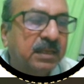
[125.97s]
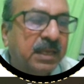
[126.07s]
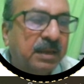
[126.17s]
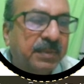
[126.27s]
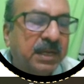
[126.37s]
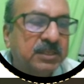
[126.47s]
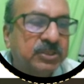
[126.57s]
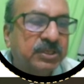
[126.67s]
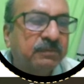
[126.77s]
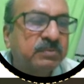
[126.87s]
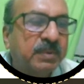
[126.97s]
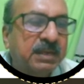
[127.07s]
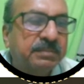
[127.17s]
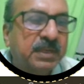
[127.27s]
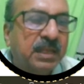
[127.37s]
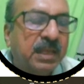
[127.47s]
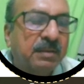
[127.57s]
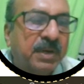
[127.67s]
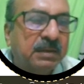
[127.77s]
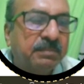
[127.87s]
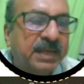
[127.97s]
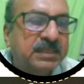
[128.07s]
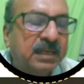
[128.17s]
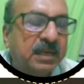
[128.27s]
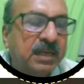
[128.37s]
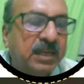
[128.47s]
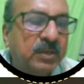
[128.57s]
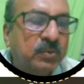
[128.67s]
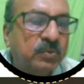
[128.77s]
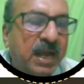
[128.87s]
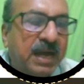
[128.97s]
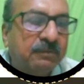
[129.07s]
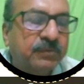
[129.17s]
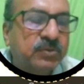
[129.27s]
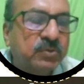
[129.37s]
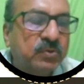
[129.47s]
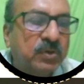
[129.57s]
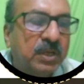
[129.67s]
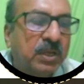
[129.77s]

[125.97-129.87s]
chemical shifts, but basically you have to